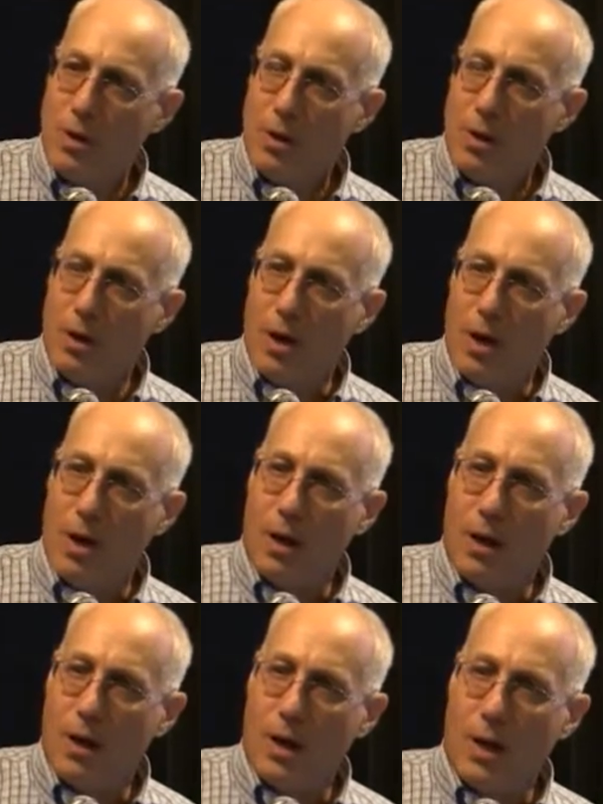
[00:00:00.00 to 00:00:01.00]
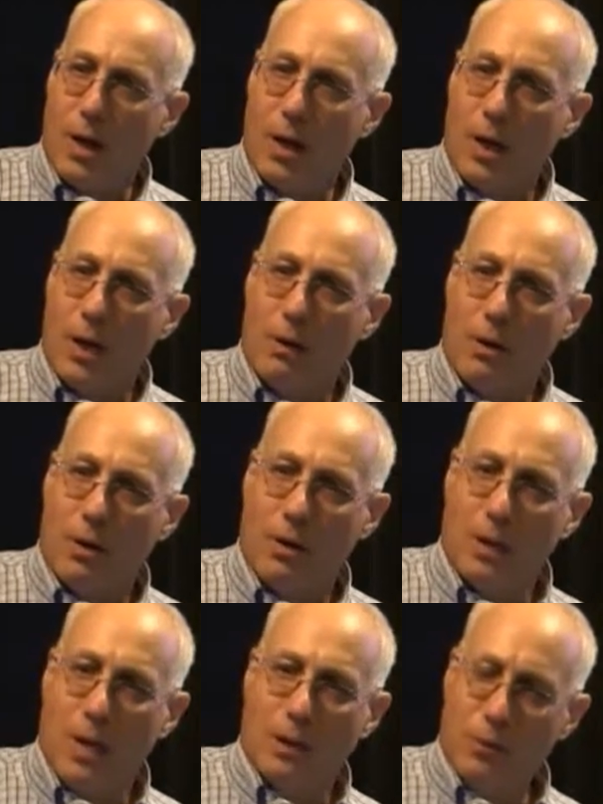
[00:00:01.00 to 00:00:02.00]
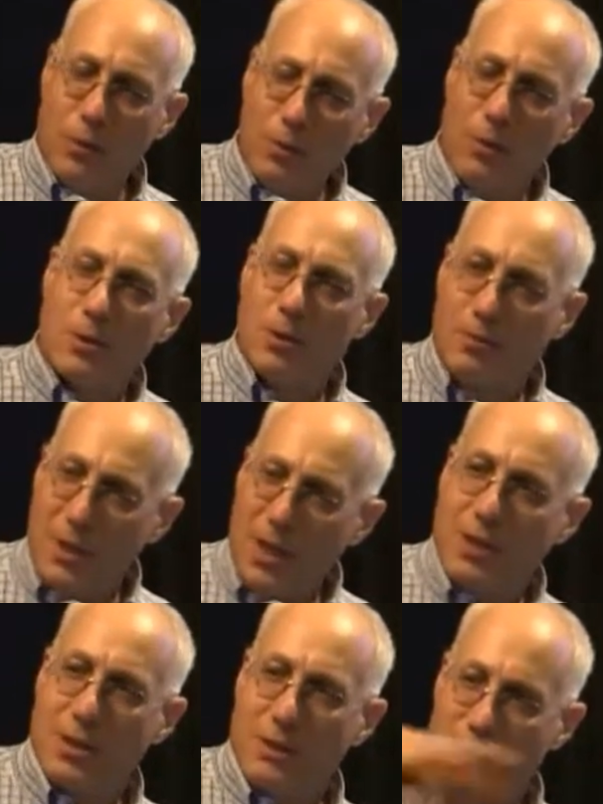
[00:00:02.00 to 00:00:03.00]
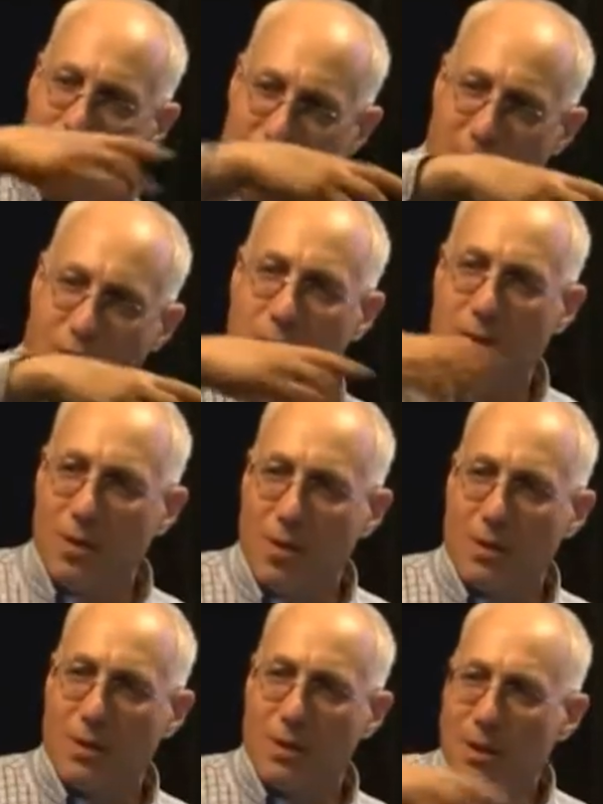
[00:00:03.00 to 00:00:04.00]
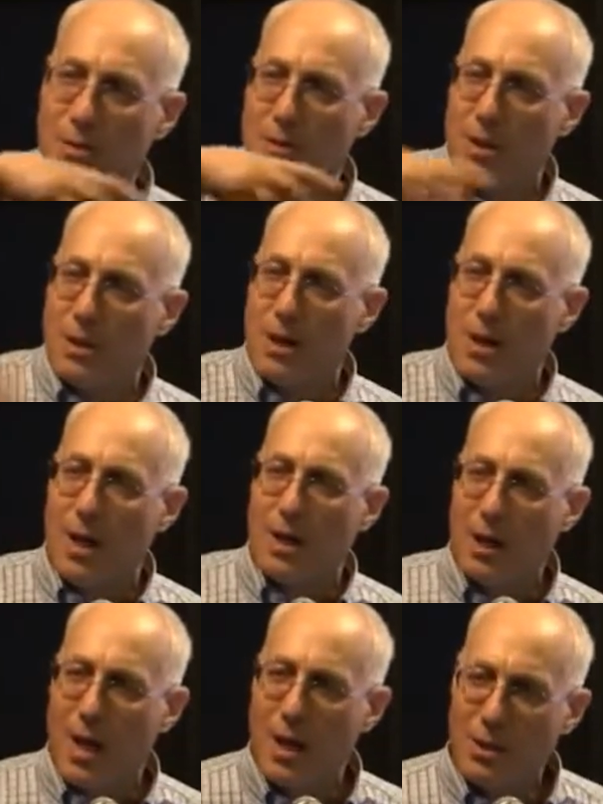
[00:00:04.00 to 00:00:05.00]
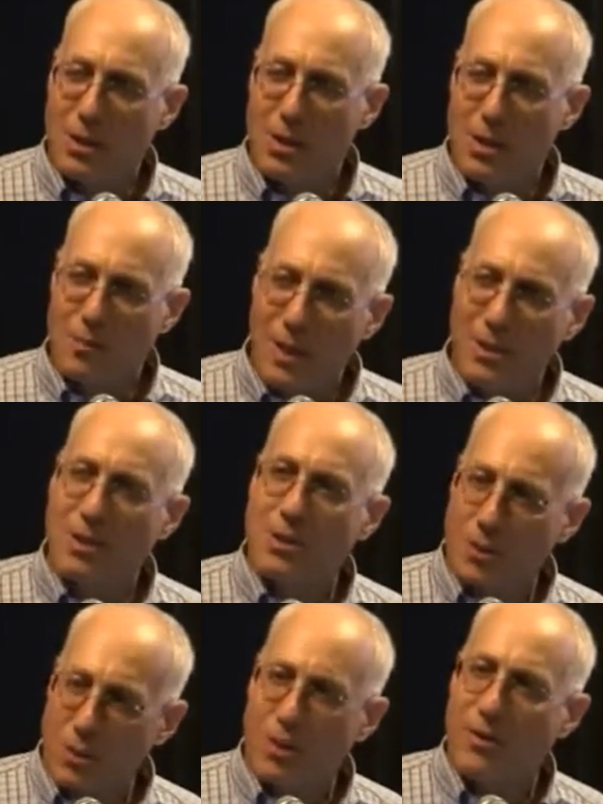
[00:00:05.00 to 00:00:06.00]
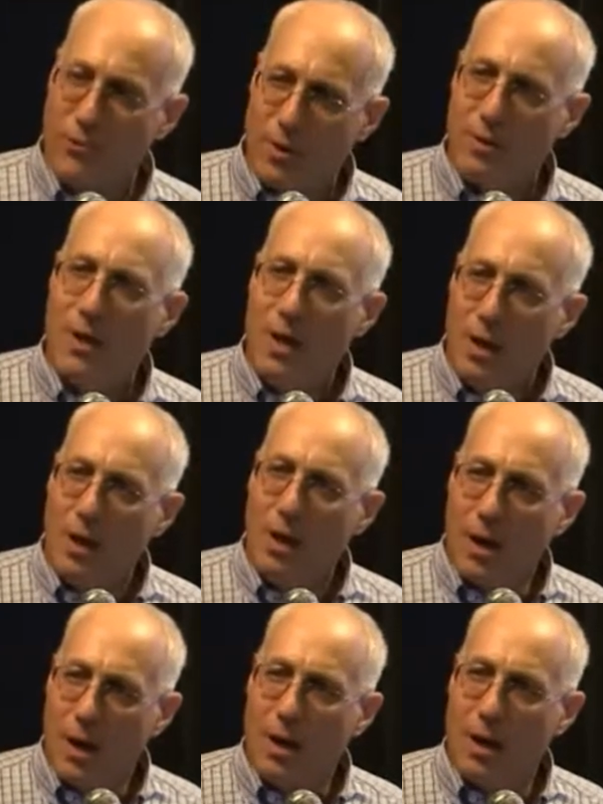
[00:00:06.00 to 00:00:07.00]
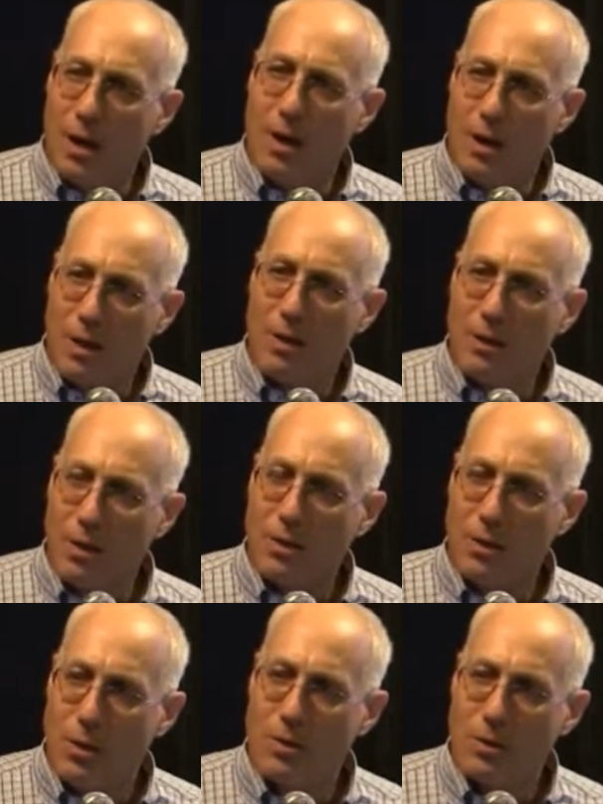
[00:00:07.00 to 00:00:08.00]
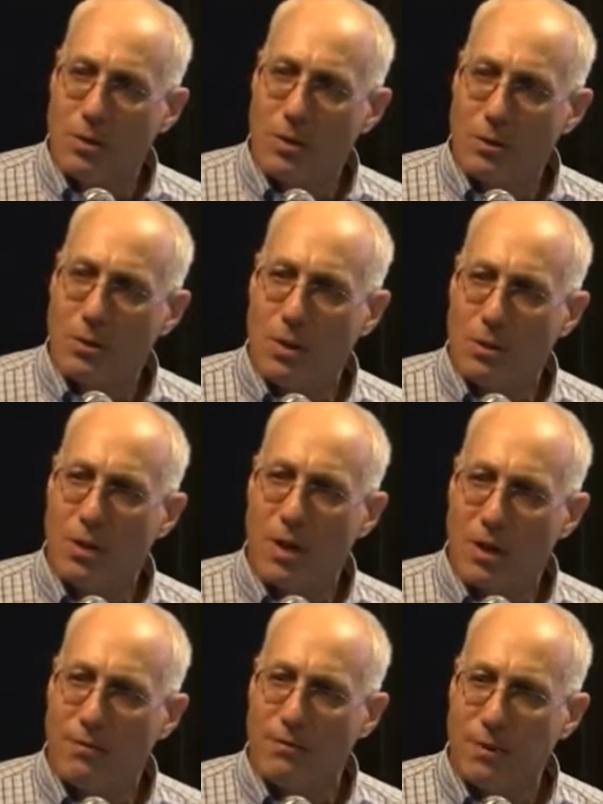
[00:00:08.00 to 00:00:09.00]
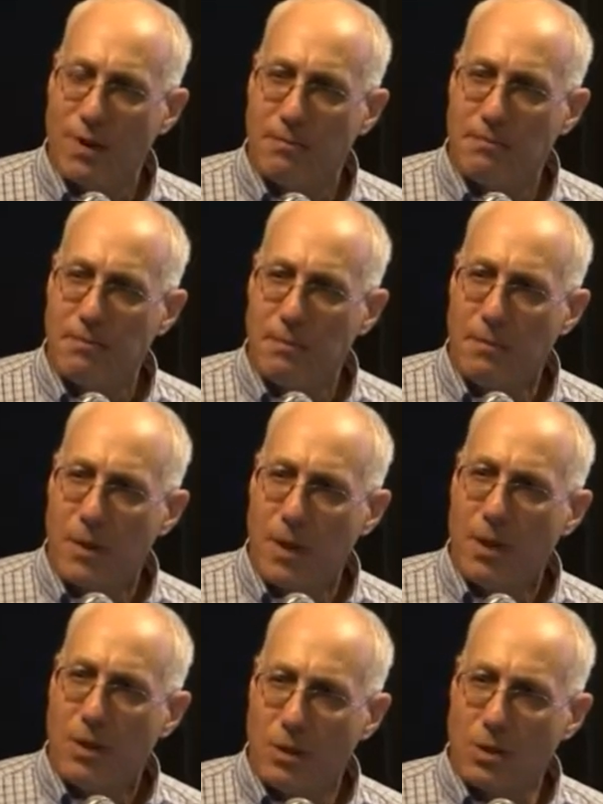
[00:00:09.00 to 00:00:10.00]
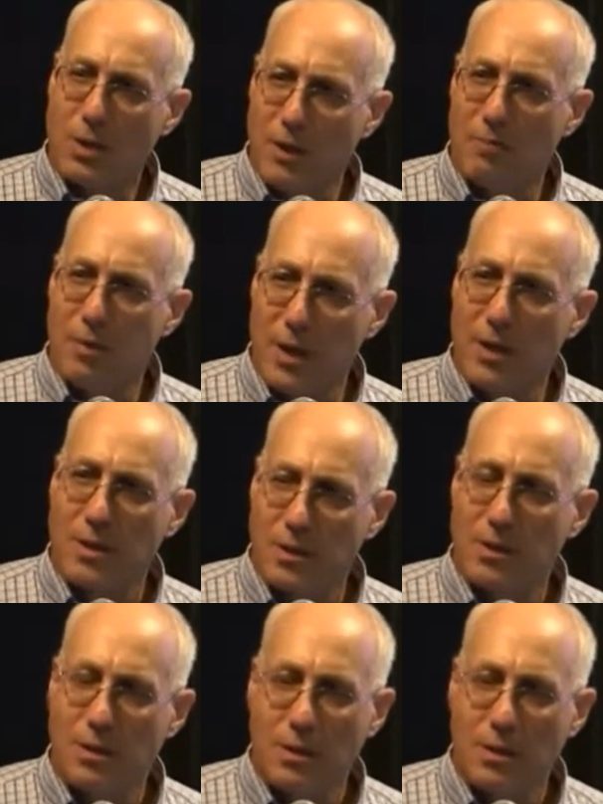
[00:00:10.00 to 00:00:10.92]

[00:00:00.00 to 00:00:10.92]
Uh, uh, and rumor is a piece of this, you know, but uh, I, I, suspect it's a little different. Uh, uh the, the, the, those kind of uh, those kind of panics.